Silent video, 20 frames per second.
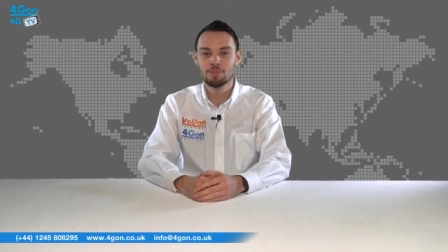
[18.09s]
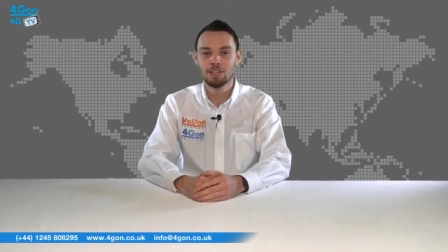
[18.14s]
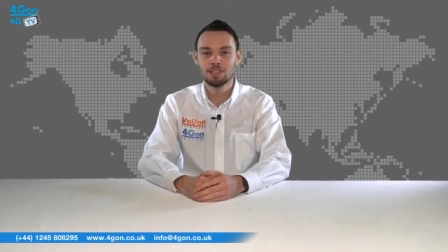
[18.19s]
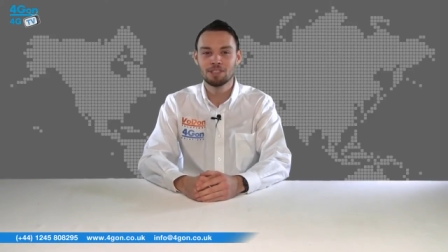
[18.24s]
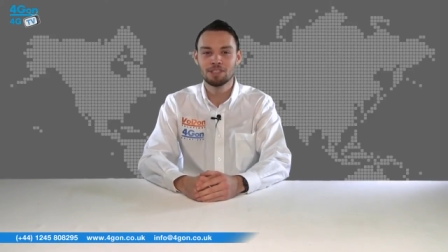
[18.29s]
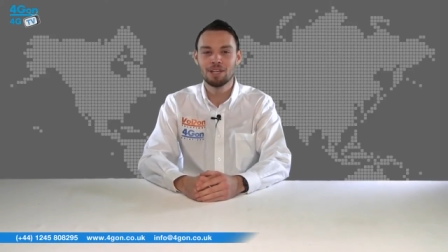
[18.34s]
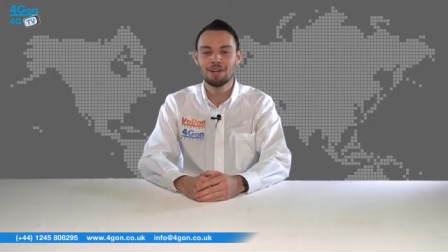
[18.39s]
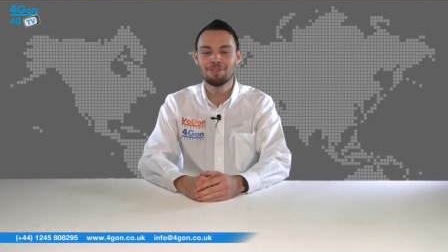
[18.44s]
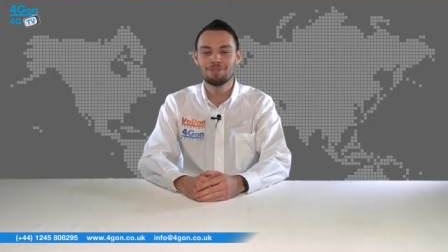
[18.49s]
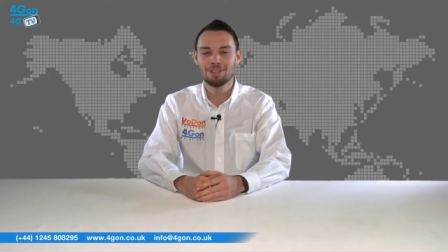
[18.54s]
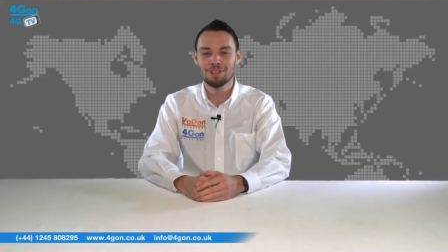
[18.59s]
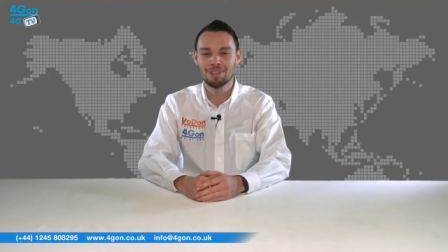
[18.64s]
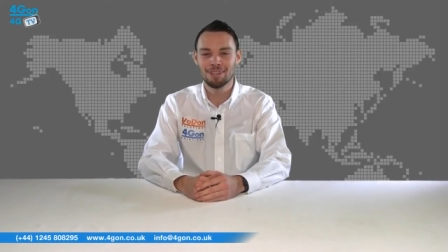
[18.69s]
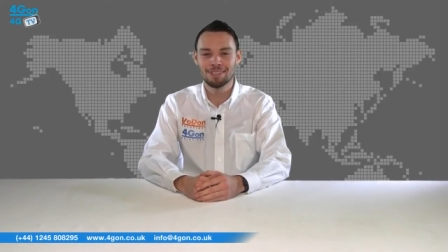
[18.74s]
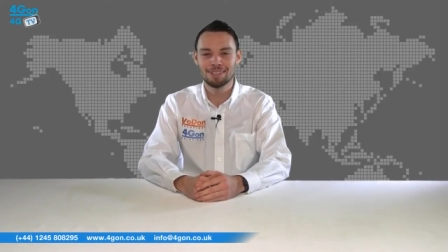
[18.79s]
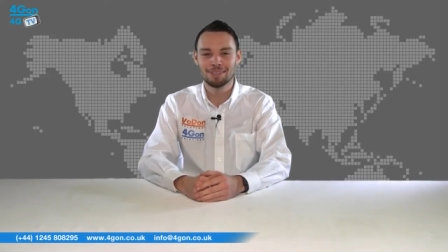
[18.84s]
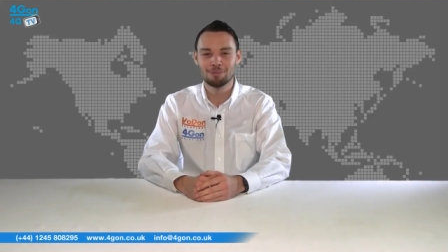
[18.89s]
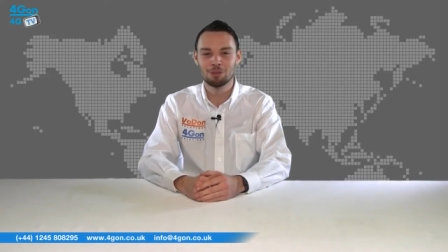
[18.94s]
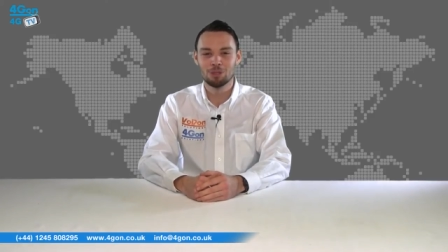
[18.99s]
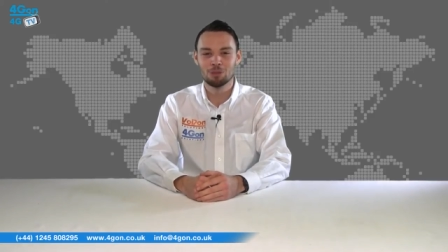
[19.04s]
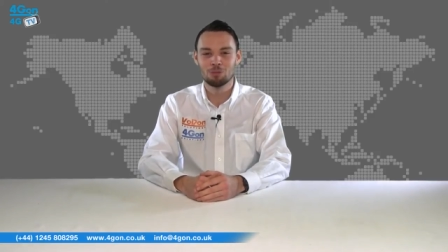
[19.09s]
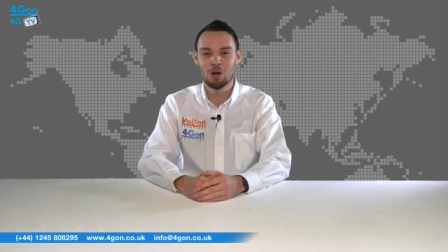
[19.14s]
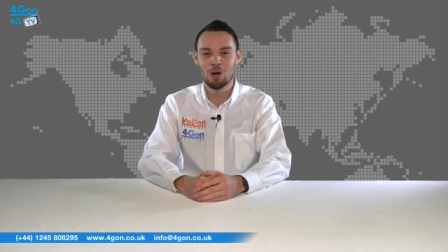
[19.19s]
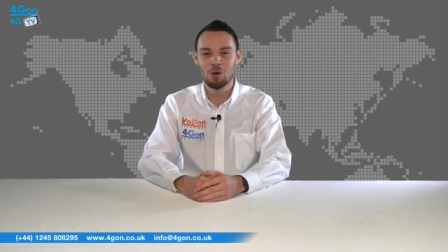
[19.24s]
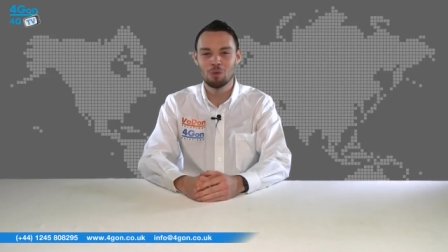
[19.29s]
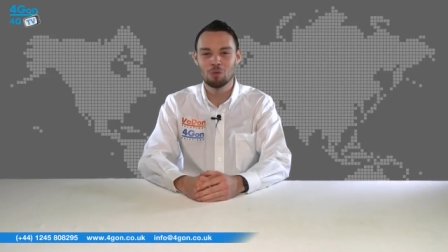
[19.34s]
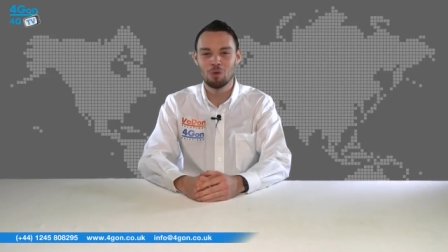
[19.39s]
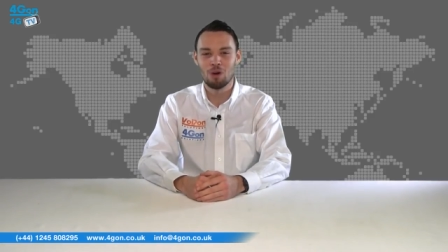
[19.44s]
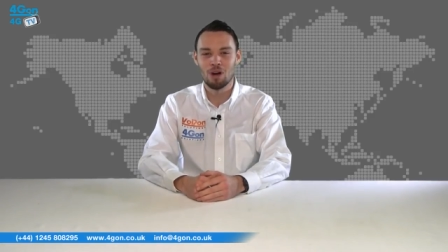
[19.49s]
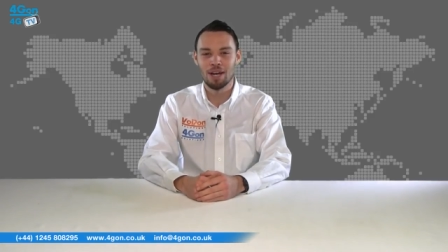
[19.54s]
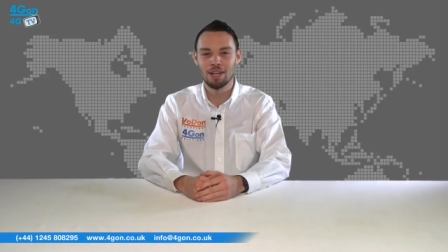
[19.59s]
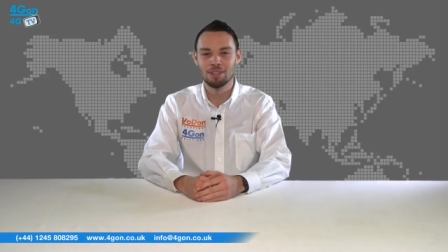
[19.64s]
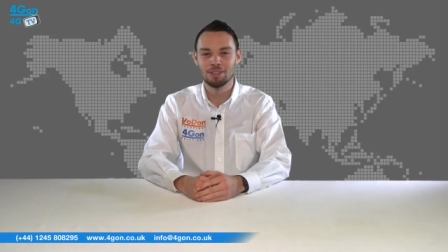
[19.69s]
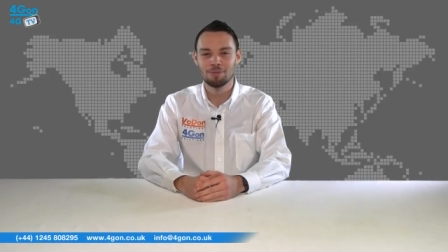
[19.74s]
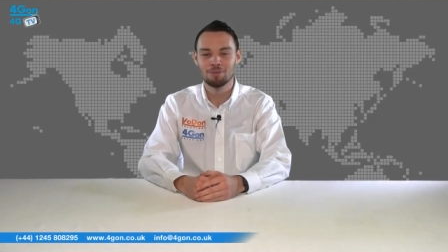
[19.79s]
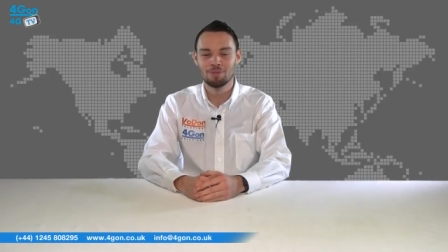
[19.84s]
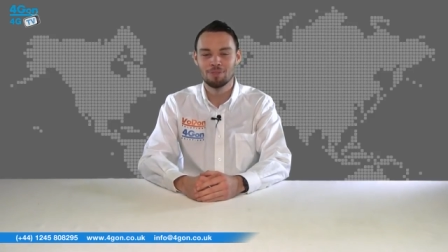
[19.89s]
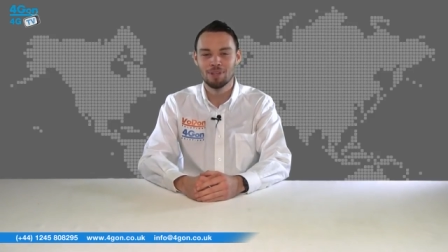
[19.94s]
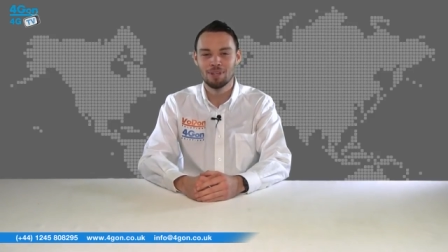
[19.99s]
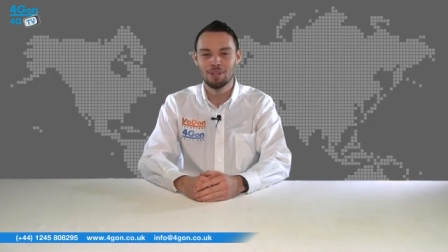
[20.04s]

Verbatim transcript: and serving customers worldwide.